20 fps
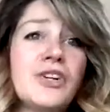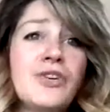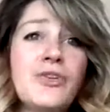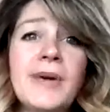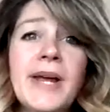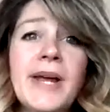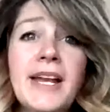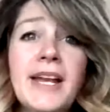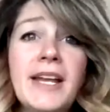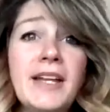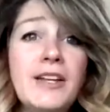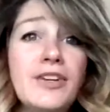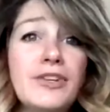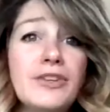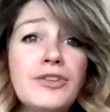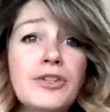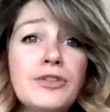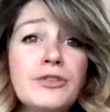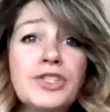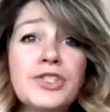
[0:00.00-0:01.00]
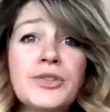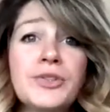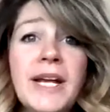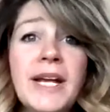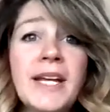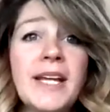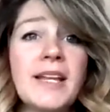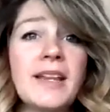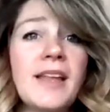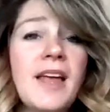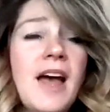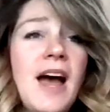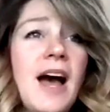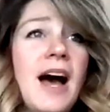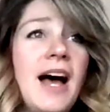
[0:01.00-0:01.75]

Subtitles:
creating your new training